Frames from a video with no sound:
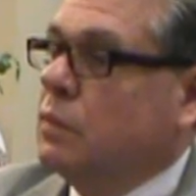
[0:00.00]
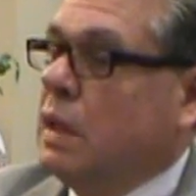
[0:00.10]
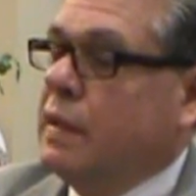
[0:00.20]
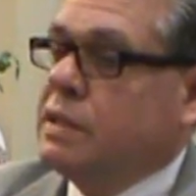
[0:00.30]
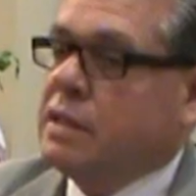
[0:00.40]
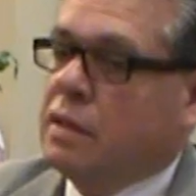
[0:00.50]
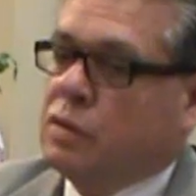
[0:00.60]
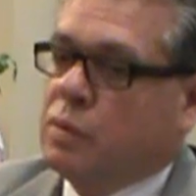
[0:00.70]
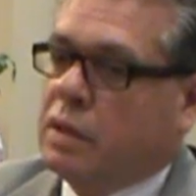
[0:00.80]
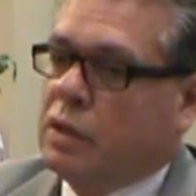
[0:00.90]
Wow, that
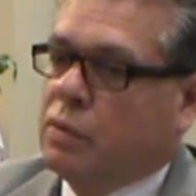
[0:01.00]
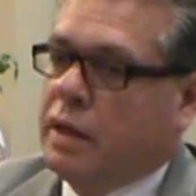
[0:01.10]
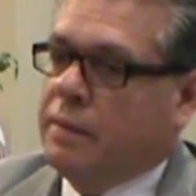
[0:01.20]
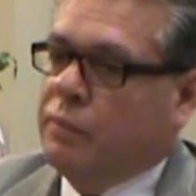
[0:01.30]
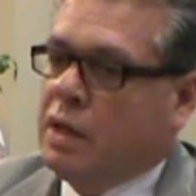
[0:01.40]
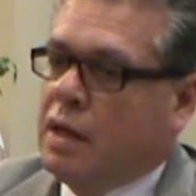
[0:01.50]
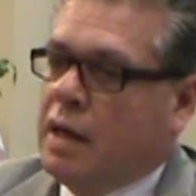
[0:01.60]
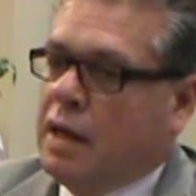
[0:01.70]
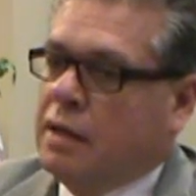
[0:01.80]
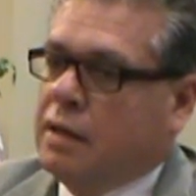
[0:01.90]
sounds really great.
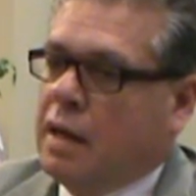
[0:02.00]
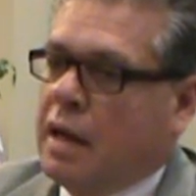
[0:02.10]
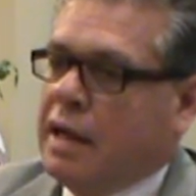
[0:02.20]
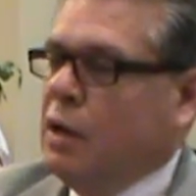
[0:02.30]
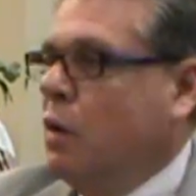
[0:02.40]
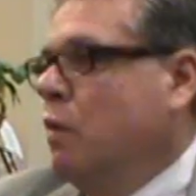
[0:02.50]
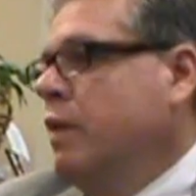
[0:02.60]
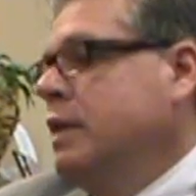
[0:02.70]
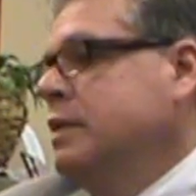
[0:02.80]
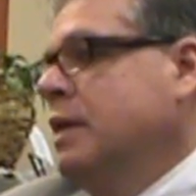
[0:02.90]
And I know
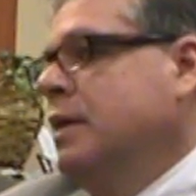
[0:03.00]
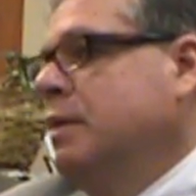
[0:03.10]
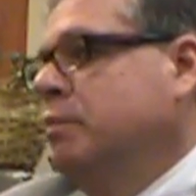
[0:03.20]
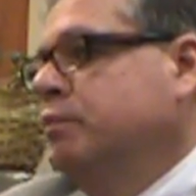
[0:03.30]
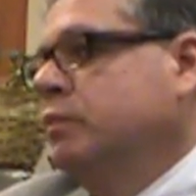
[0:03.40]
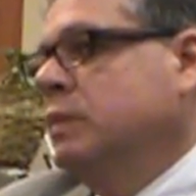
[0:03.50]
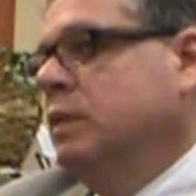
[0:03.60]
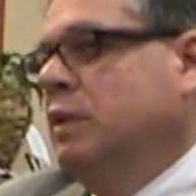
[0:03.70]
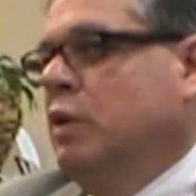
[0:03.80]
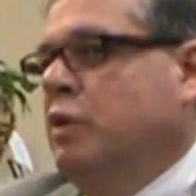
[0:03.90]
that
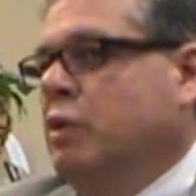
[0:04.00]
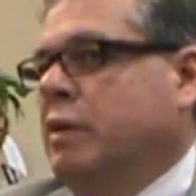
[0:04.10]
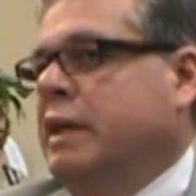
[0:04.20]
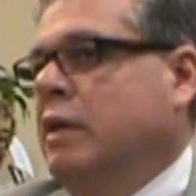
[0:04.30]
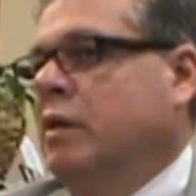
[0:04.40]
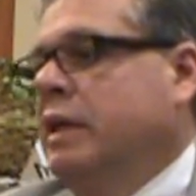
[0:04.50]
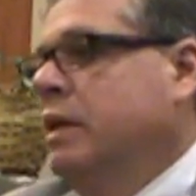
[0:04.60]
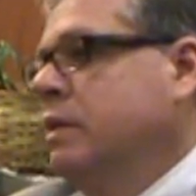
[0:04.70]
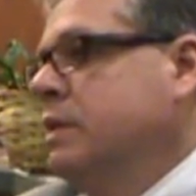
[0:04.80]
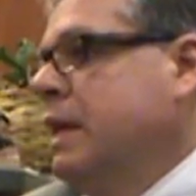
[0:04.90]
you're here
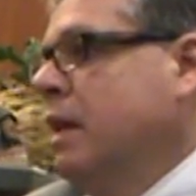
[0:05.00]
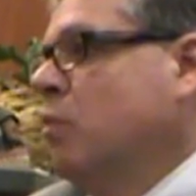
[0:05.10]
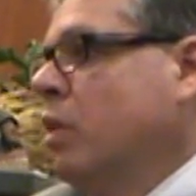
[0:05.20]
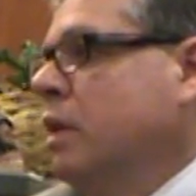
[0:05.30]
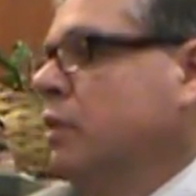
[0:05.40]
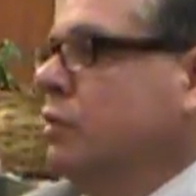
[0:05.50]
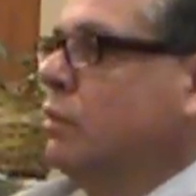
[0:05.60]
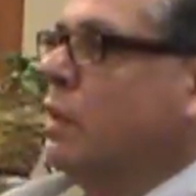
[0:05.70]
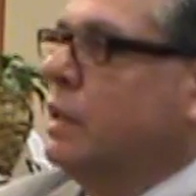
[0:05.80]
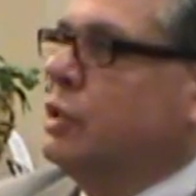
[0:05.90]
in Sagamore Hills.
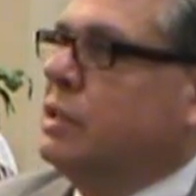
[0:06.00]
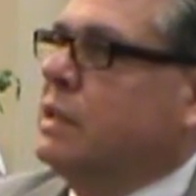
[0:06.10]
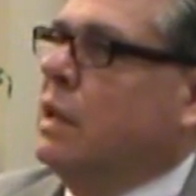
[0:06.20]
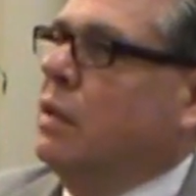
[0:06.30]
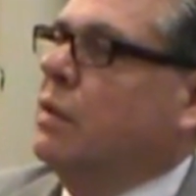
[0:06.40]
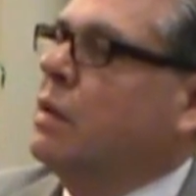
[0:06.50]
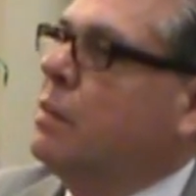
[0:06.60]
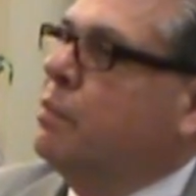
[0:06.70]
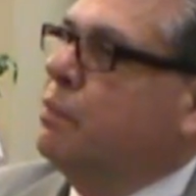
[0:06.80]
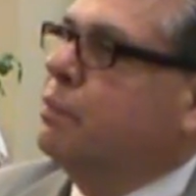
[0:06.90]
Do you want to just
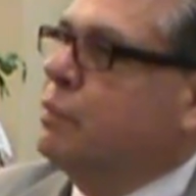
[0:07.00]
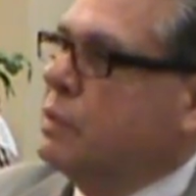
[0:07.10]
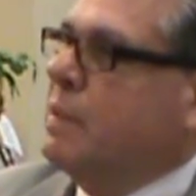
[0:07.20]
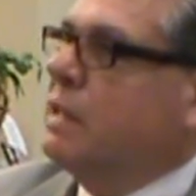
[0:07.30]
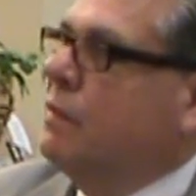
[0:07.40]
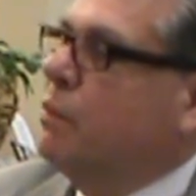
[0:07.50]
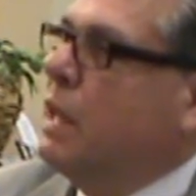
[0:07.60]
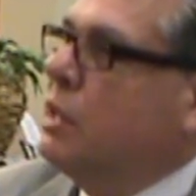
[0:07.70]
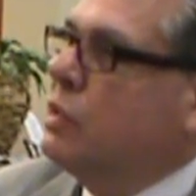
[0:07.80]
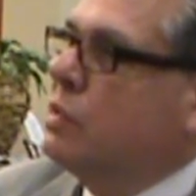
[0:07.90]
tell prospective
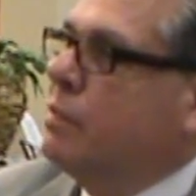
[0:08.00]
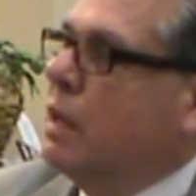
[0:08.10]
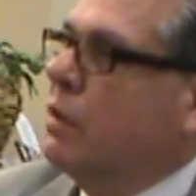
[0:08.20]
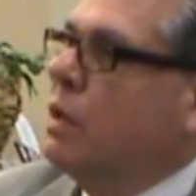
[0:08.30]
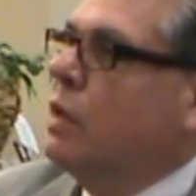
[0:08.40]
patients about